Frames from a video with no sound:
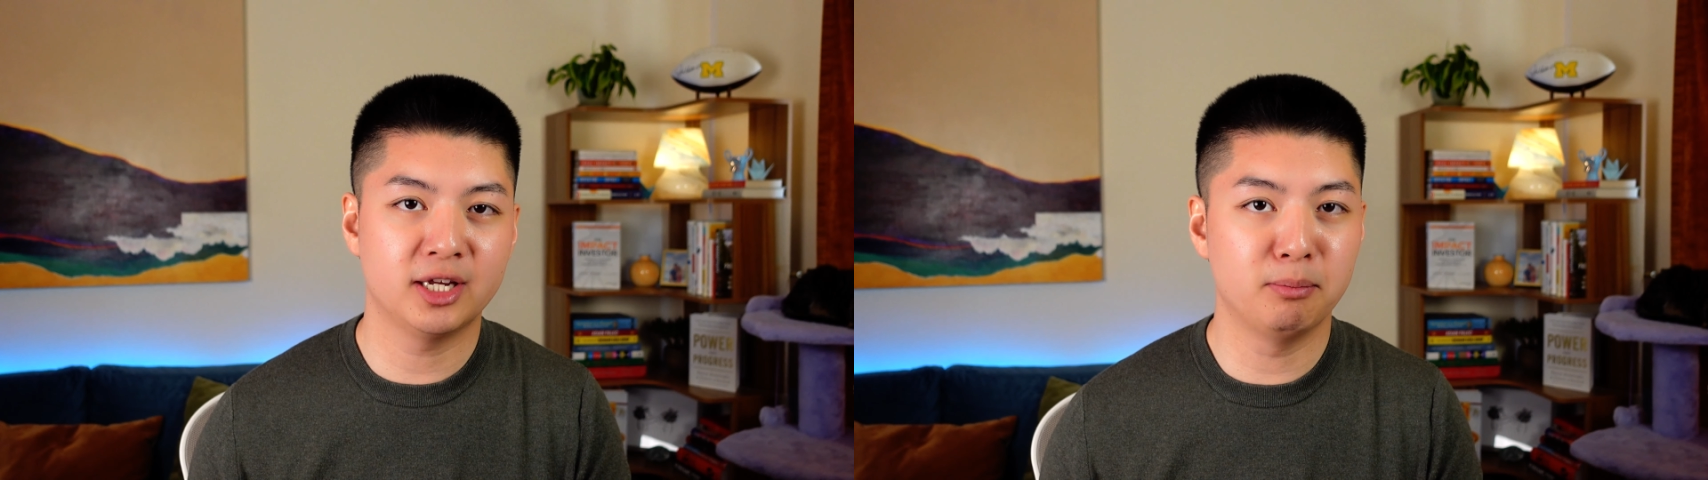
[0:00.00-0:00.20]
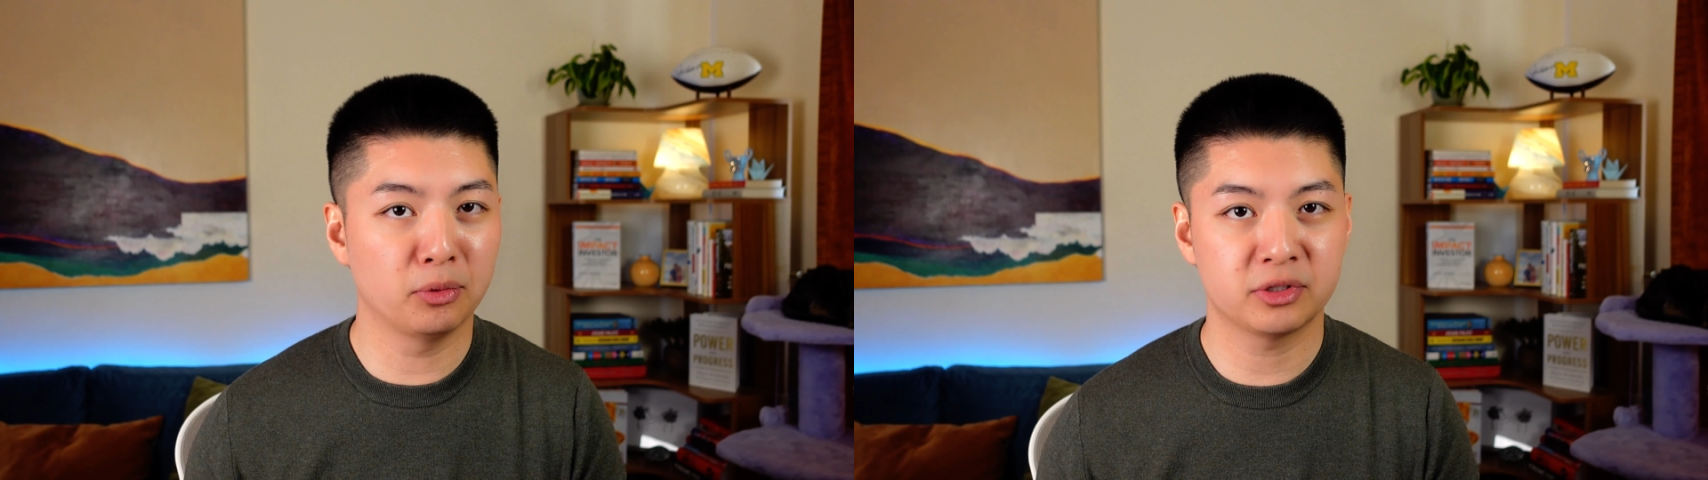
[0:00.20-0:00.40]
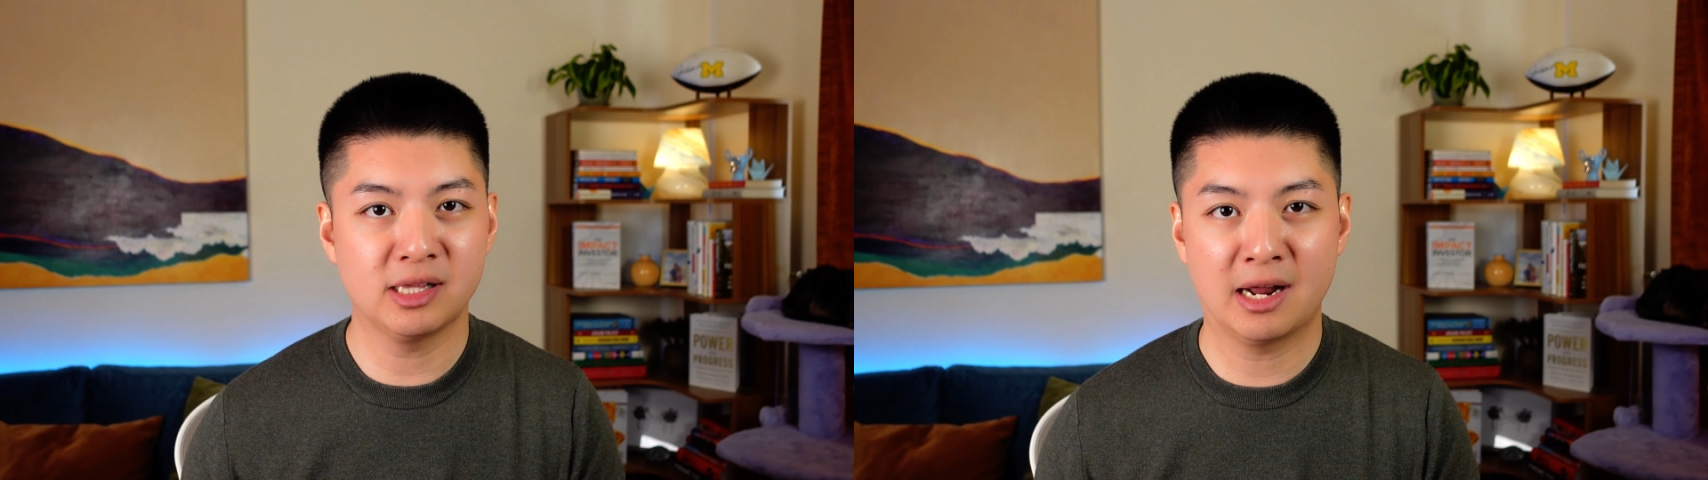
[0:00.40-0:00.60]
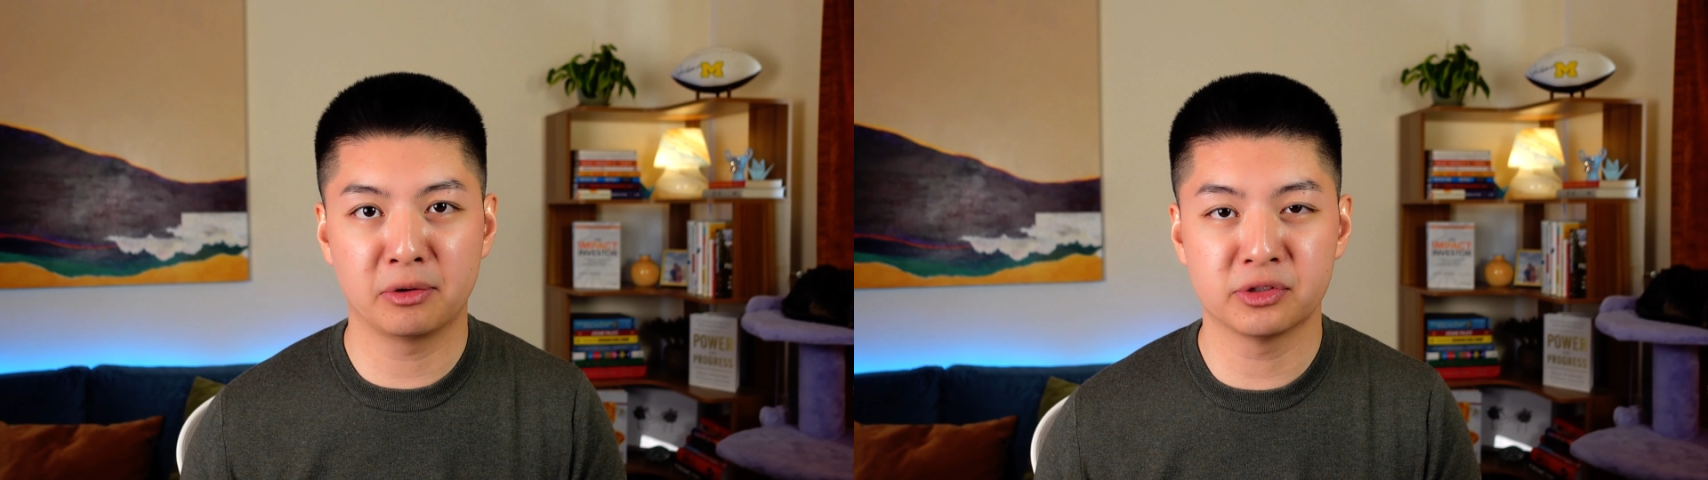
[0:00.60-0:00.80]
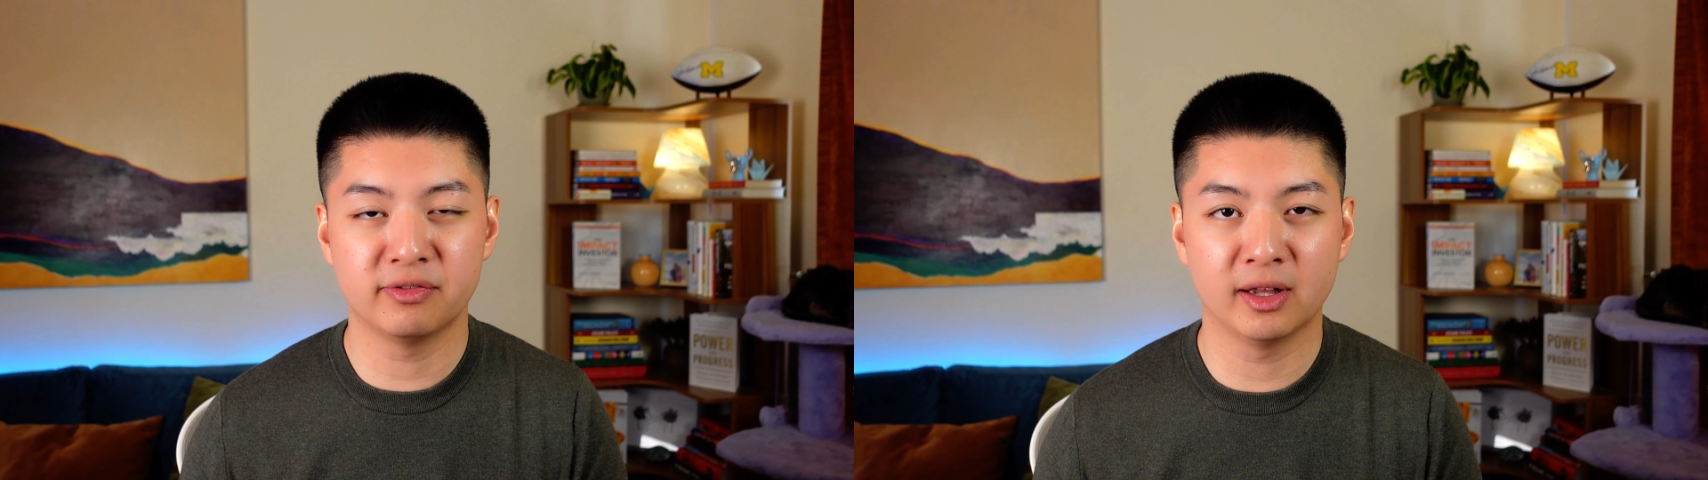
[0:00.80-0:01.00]
and multilateral
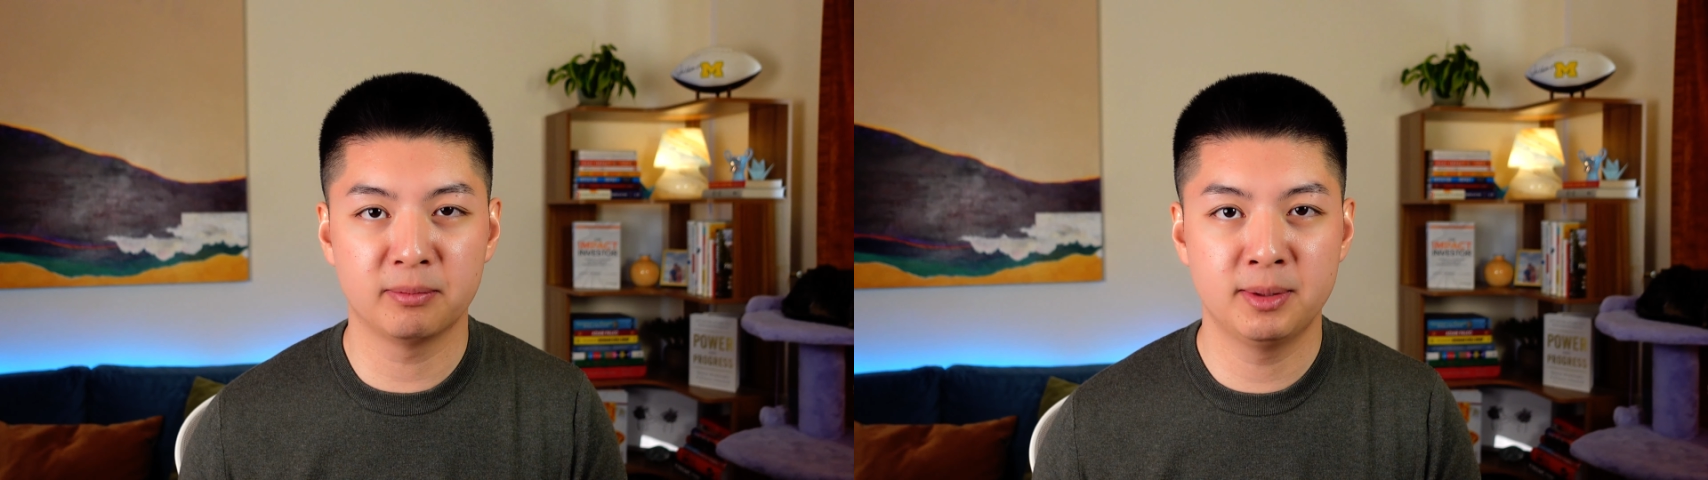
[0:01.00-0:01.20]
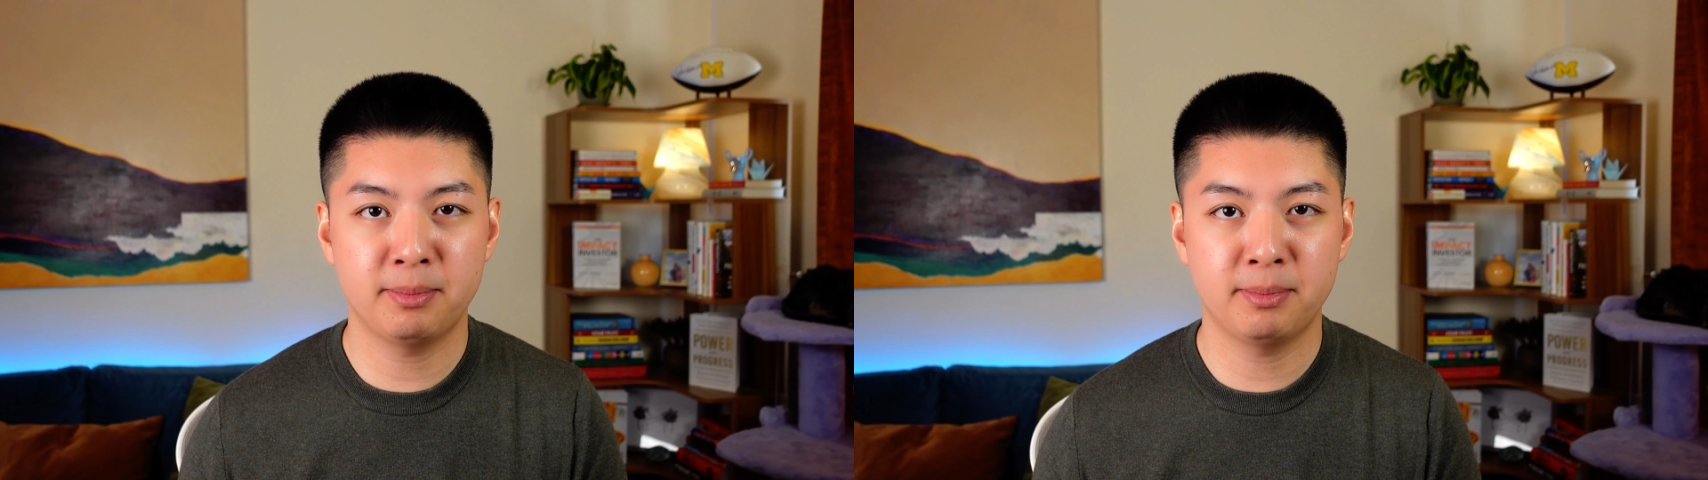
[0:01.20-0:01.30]
development